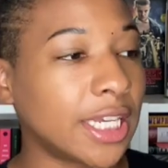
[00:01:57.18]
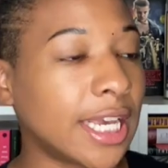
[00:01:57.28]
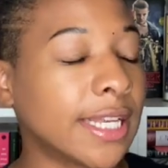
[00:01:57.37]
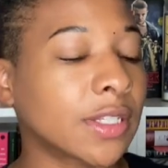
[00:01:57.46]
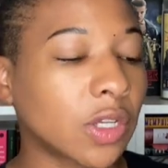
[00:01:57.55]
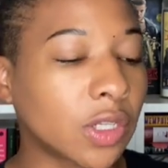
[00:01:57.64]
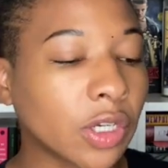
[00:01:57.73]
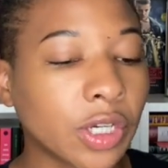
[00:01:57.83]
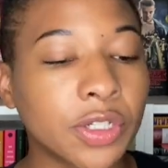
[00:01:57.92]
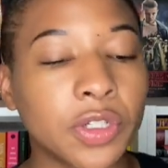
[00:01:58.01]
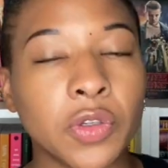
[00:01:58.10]
is a
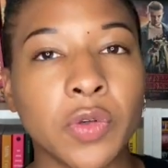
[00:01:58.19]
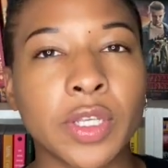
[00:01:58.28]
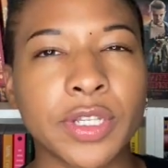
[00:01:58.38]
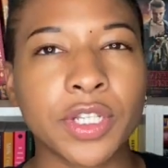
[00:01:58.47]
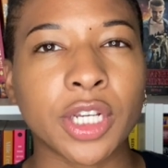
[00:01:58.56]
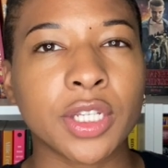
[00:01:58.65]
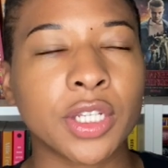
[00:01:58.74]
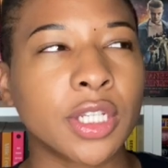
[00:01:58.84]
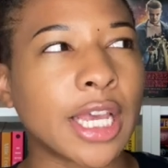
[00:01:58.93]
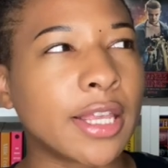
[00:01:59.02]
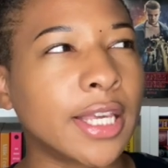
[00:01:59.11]
clerk to this
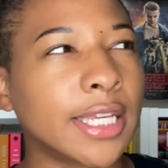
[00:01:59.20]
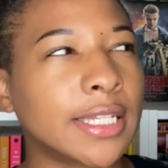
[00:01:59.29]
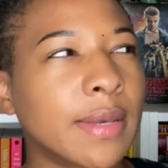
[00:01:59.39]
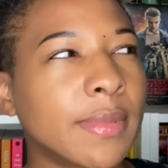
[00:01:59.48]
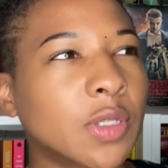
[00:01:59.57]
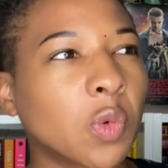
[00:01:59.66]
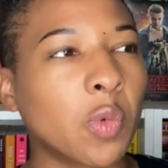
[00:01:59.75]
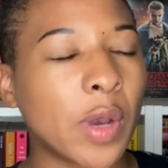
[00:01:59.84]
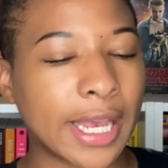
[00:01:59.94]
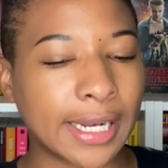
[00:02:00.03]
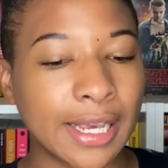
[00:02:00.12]
justice, I think his name is
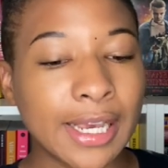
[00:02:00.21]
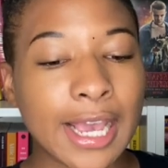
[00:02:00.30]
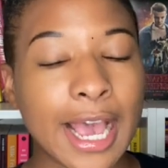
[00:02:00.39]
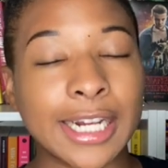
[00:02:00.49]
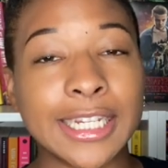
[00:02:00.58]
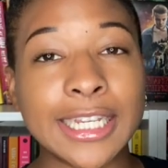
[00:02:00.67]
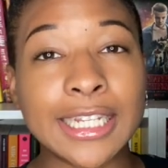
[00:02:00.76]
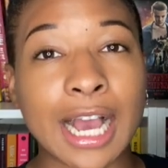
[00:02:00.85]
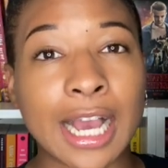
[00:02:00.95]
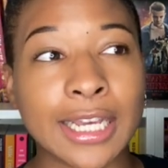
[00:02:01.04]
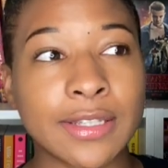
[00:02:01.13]
Wynn, and he
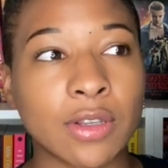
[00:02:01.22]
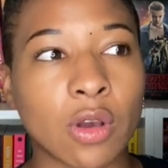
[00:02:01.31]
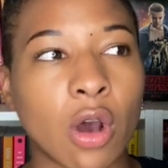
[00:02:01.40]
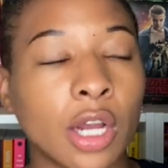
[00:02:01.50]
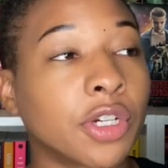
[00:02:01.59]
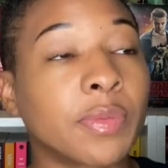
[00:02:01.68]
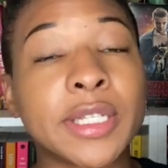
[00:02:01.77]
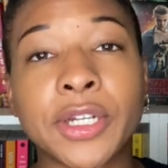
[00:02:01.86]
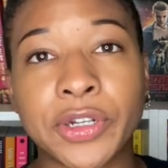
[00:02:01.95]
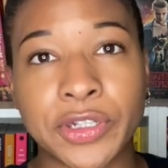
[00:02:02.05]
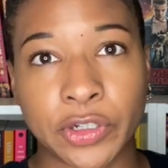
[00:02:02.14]
dies under mysterious